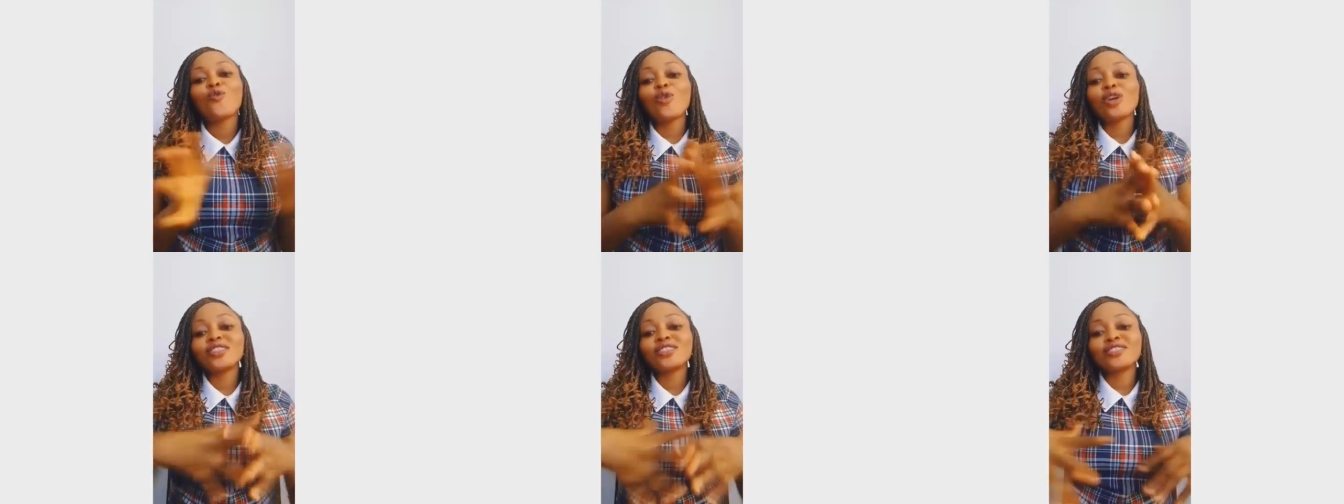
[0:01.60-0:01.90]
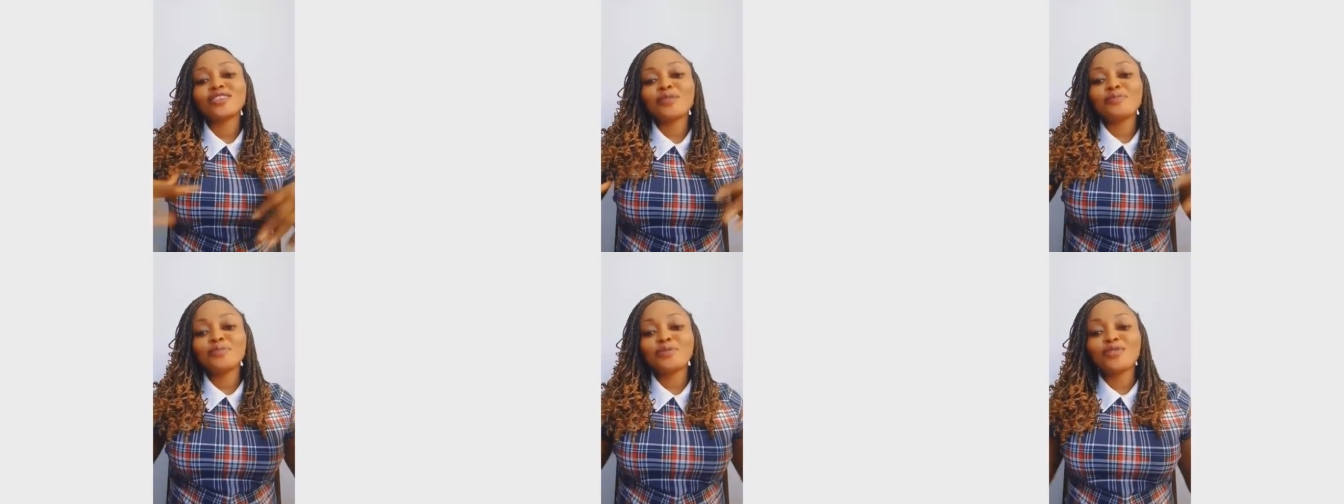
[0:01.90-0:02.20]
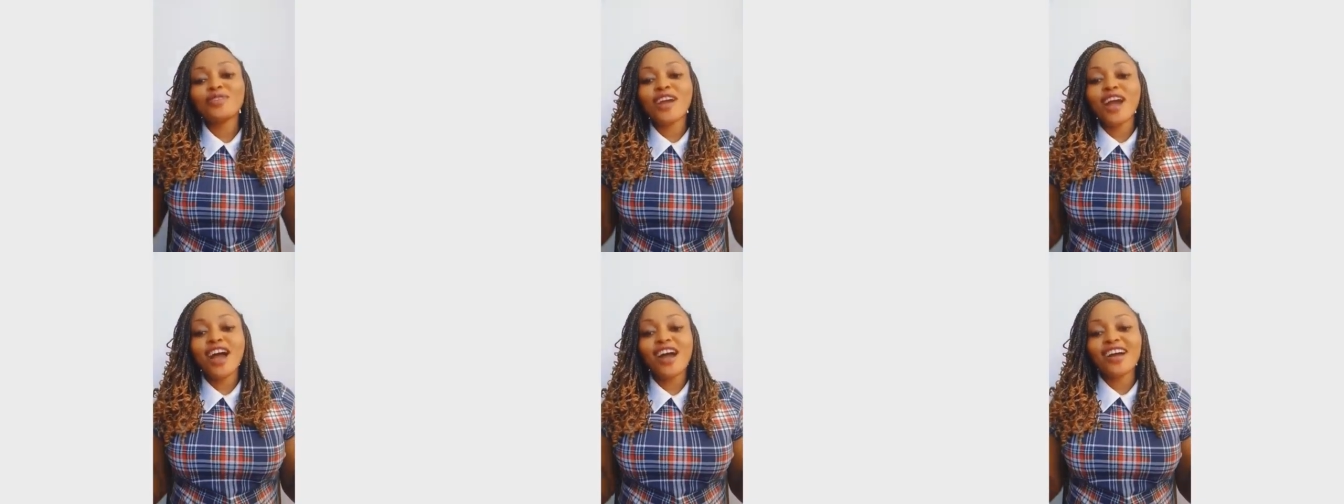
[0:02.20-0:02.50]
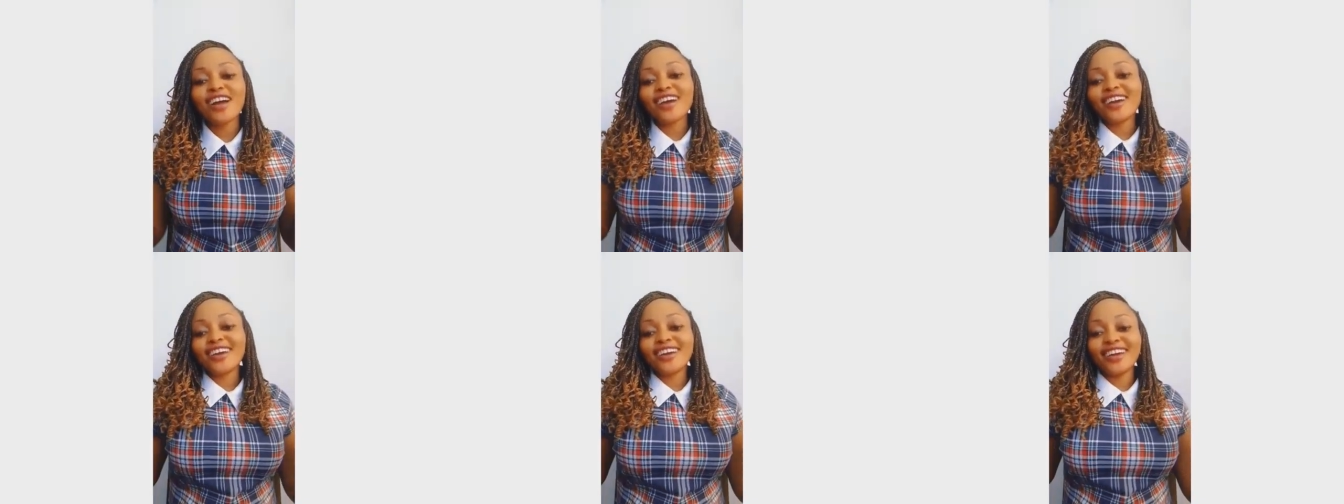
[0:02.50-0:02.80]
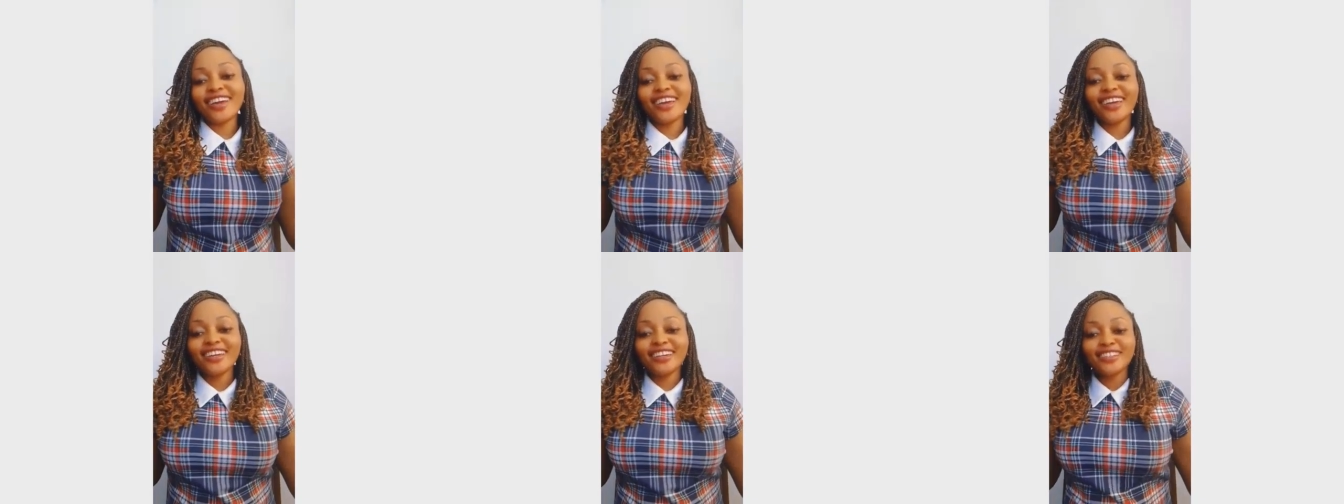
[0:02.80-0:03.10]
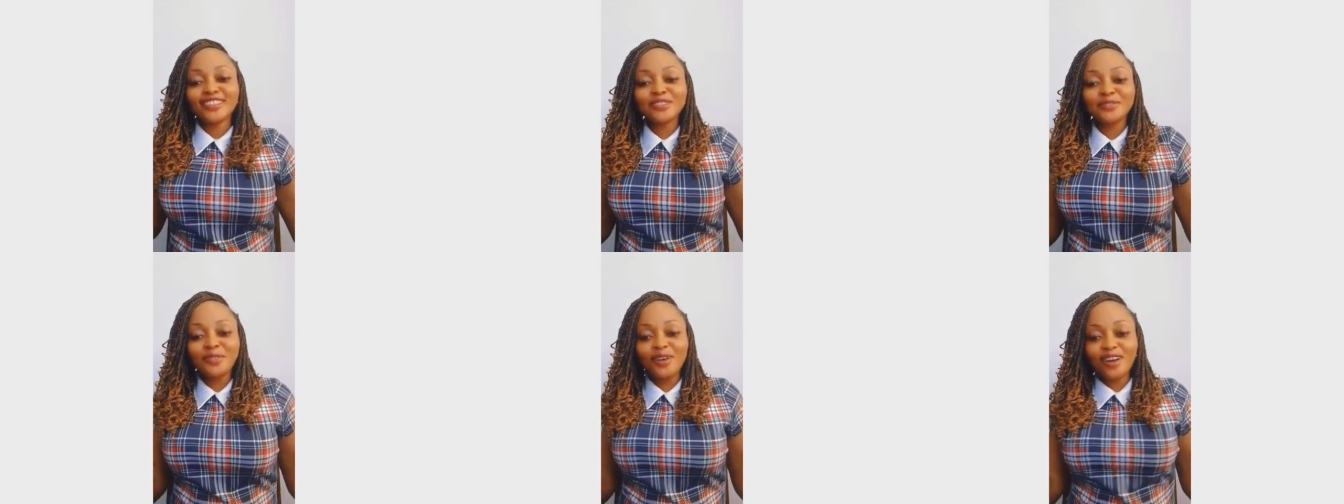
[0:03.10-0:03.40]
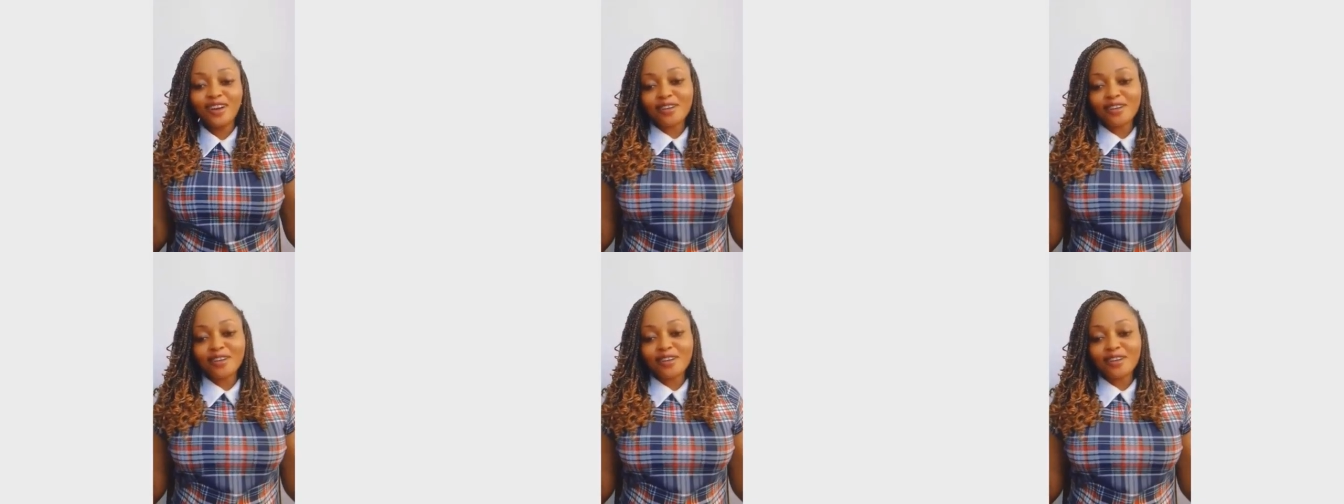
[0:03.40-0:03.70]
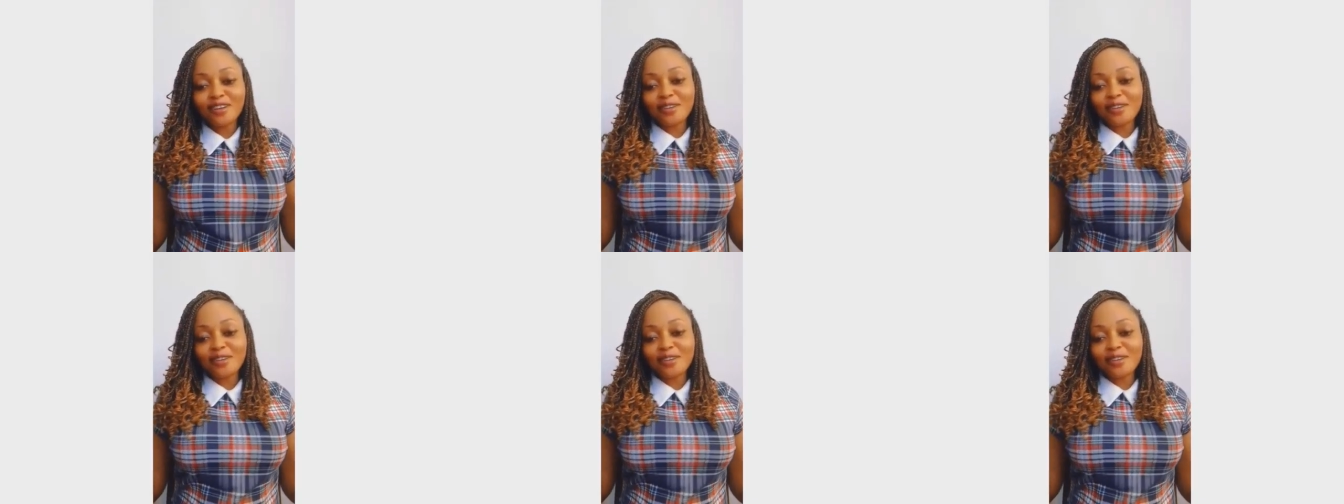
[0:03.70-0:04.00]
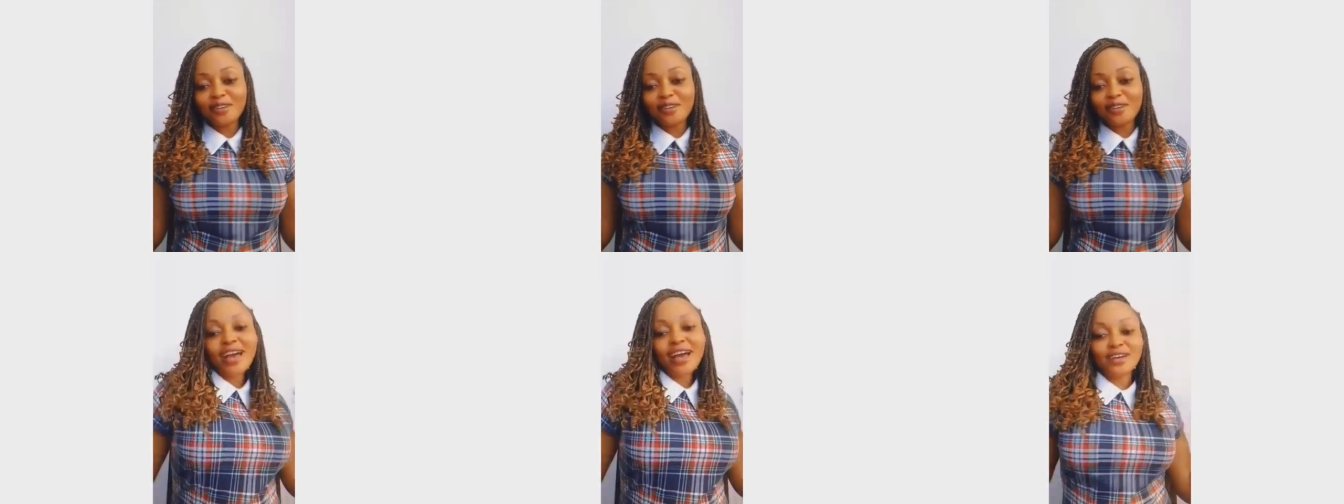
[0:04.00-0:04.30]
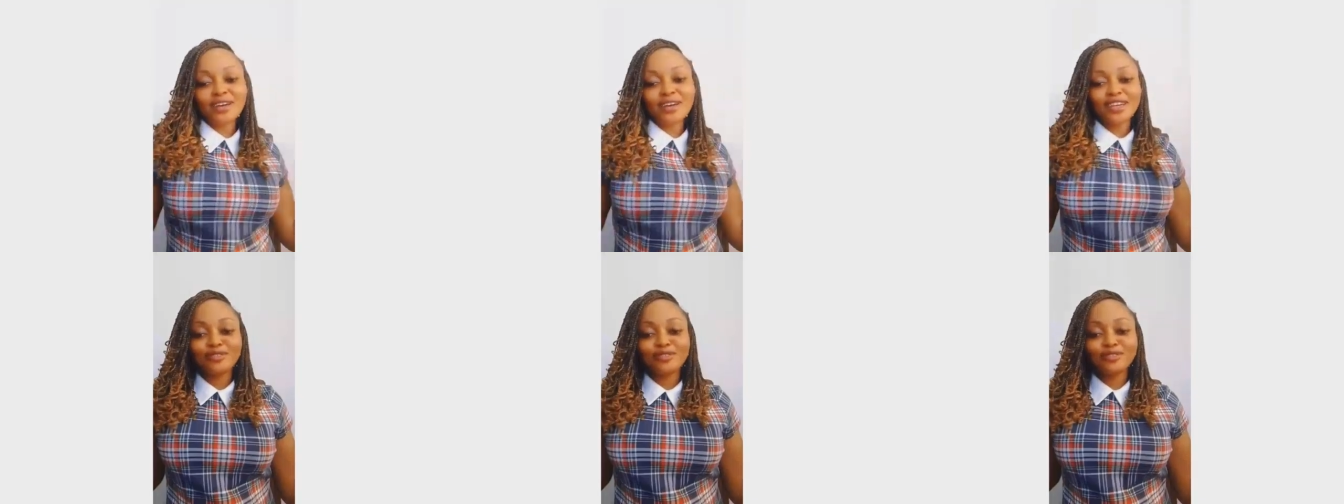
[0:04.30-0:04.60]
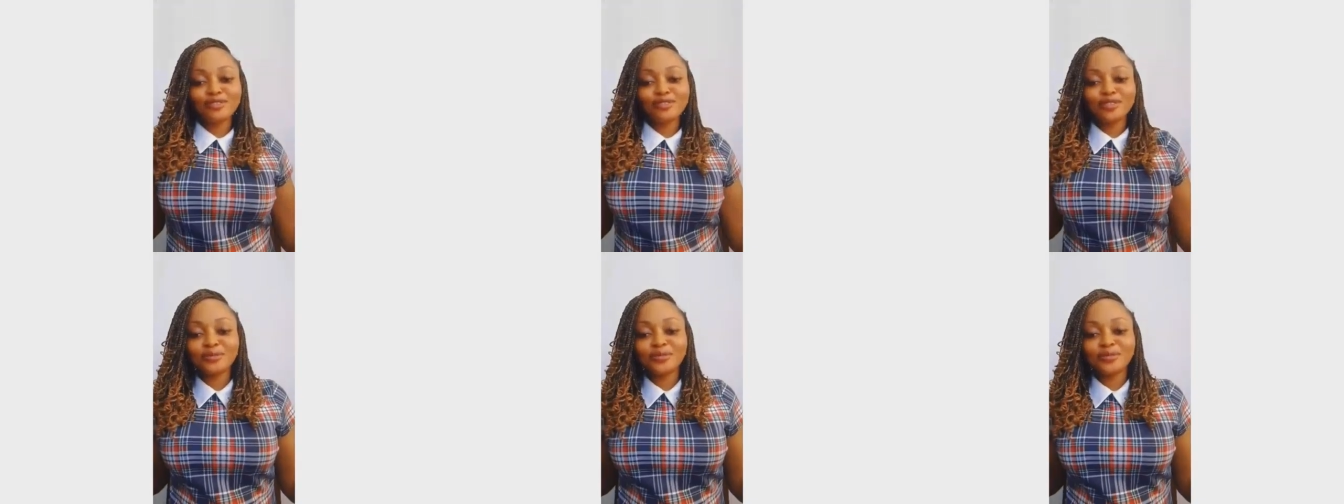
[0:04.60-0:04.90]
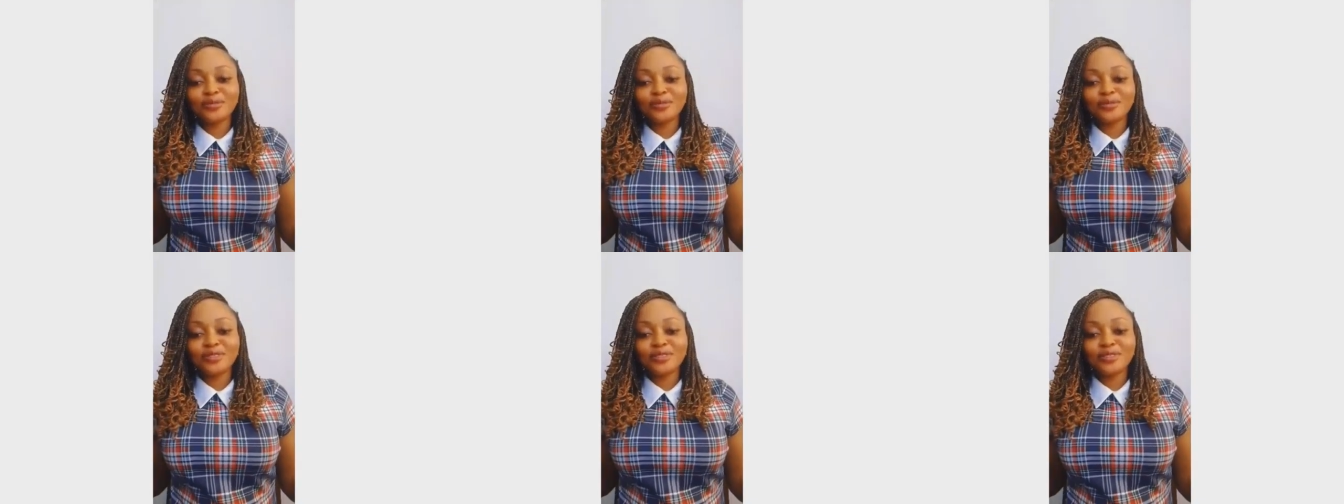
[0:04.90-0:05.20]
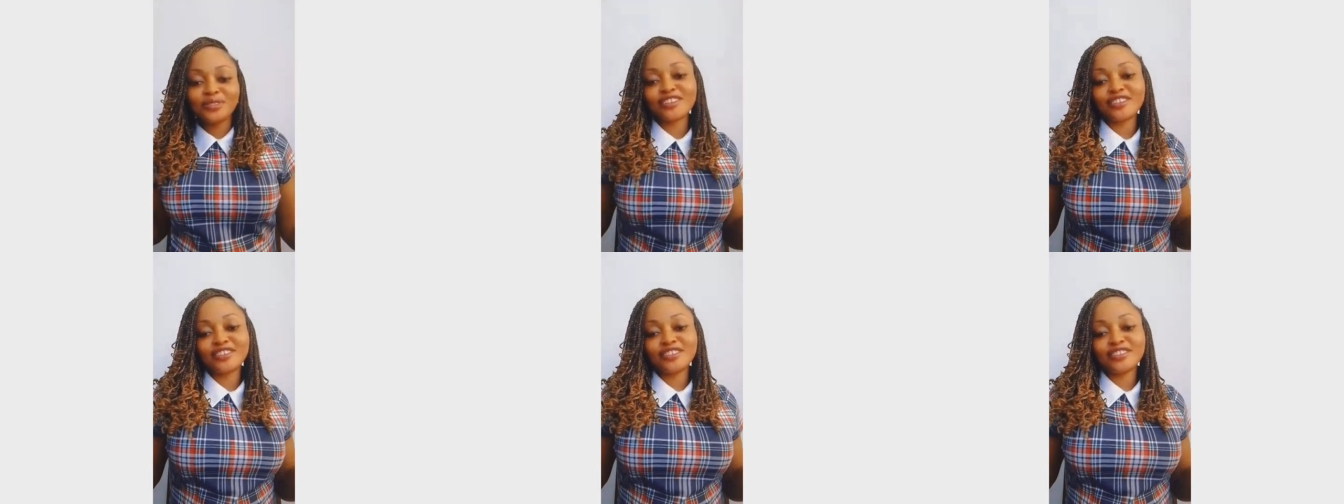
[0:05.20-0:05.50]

What's up, you guys? Welcome back to my YouTube channel.